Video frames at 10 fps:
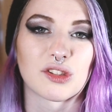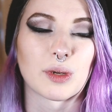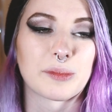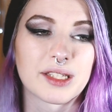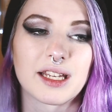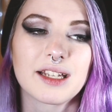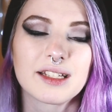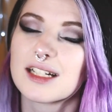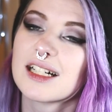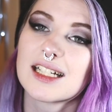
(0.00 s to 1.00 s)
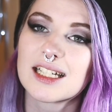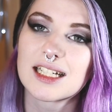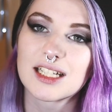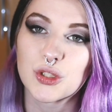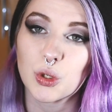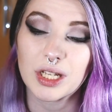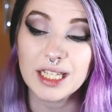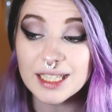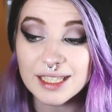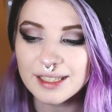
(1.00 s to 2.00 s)
the website
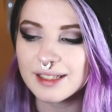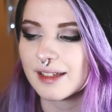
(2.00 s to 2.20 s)
shortly.